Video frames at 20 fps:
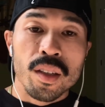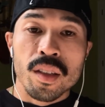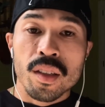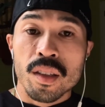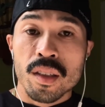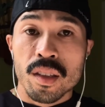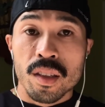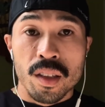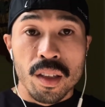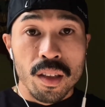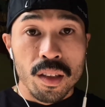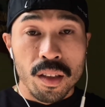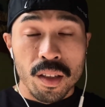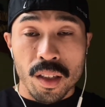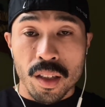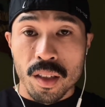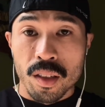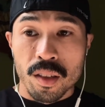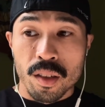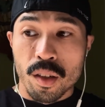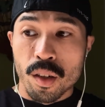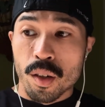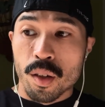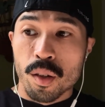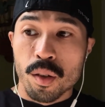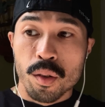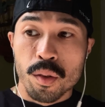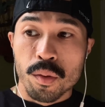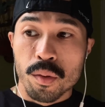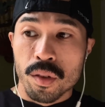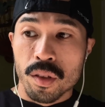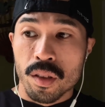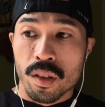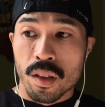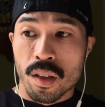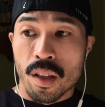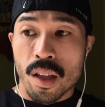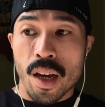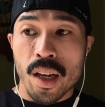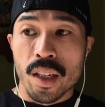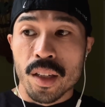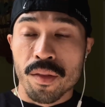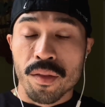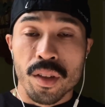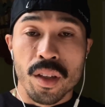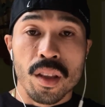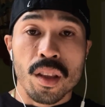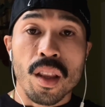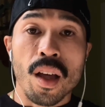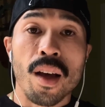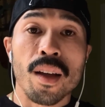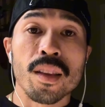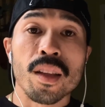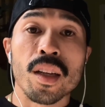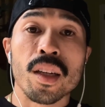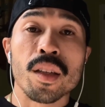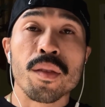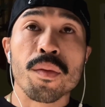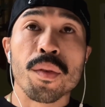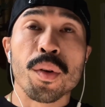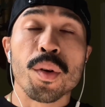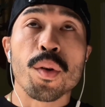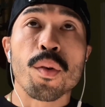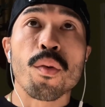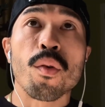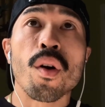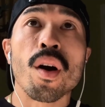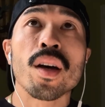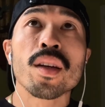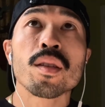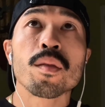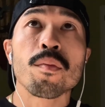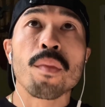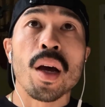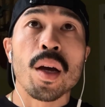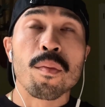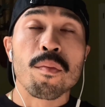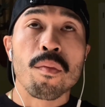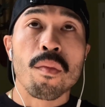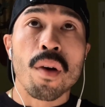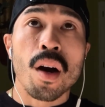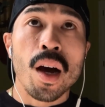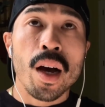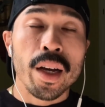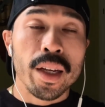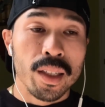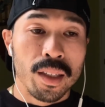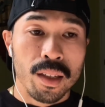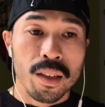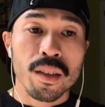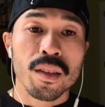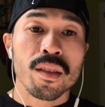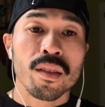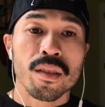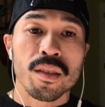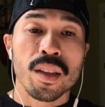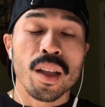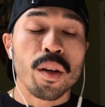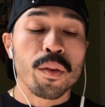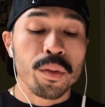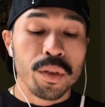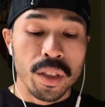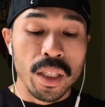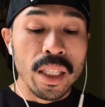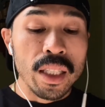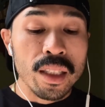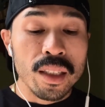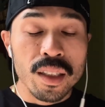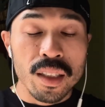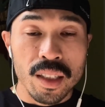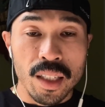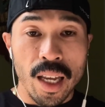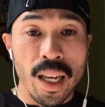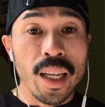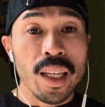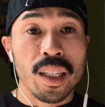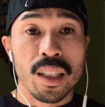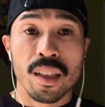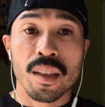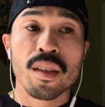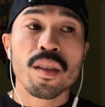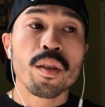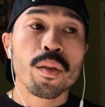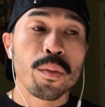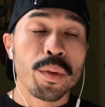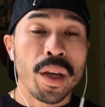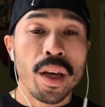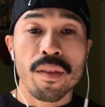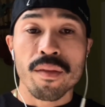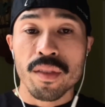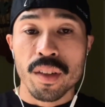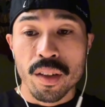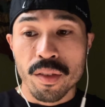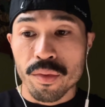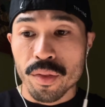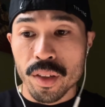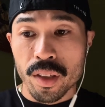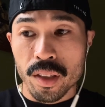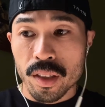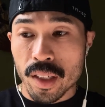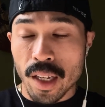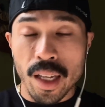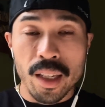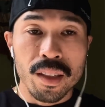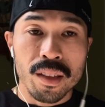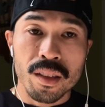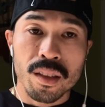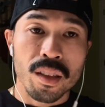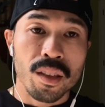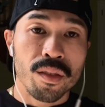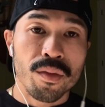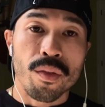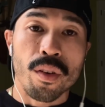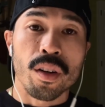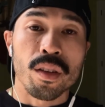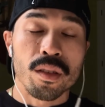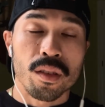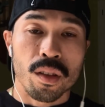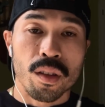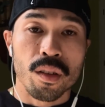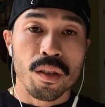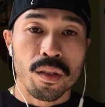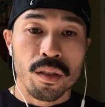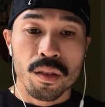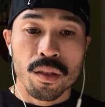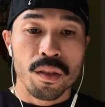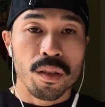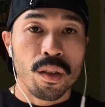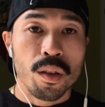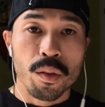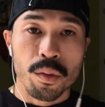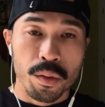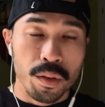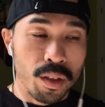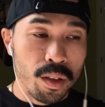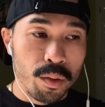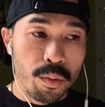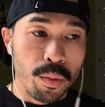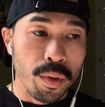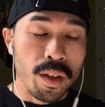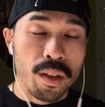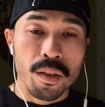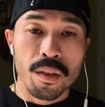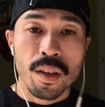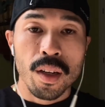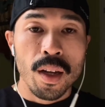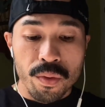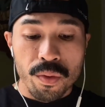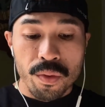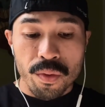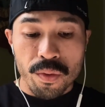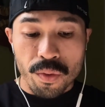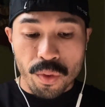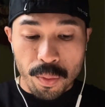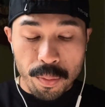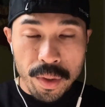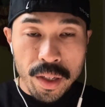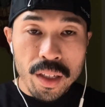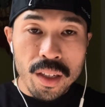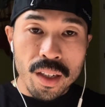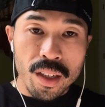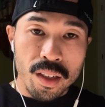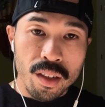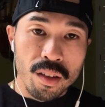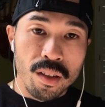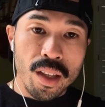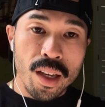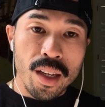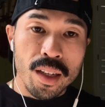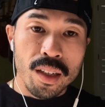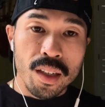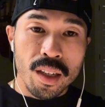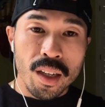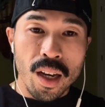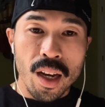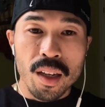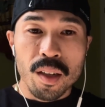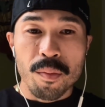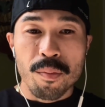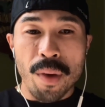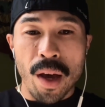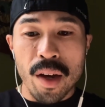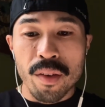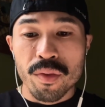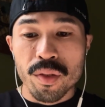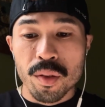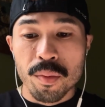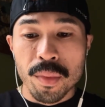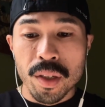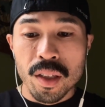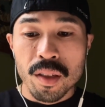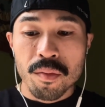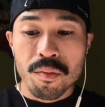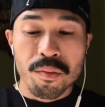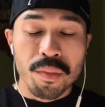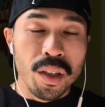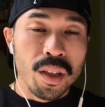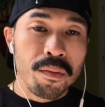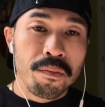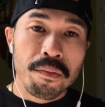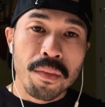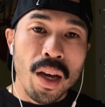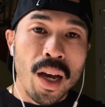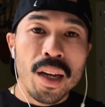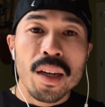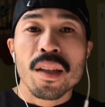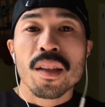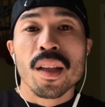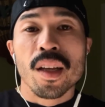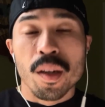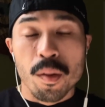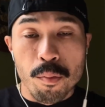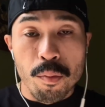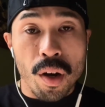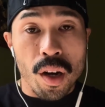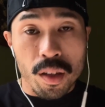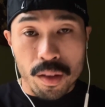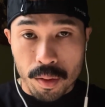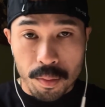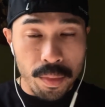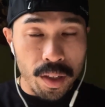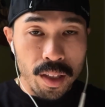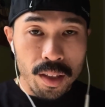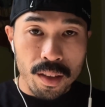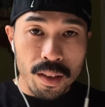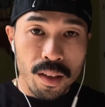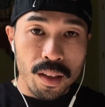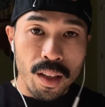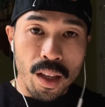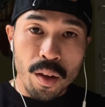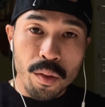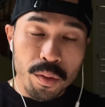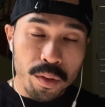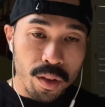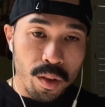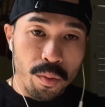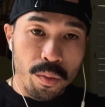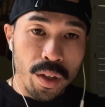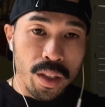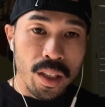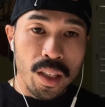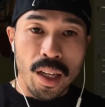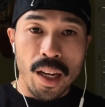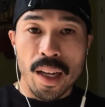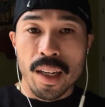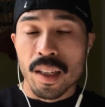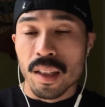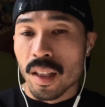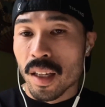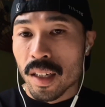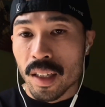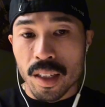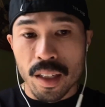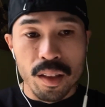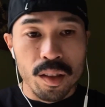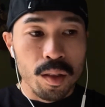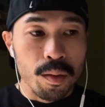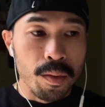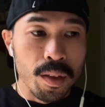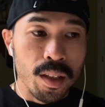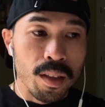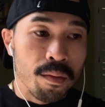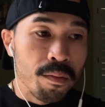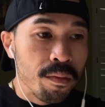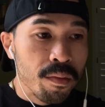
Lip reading: stealing his girl was not even a thought that even crossed my mind. That was insane. We have different taste as far as girls as well. For me to hear that, it kind of baffled me, but I didn't let it bother me. That was the one thing. I didn't let it get to me.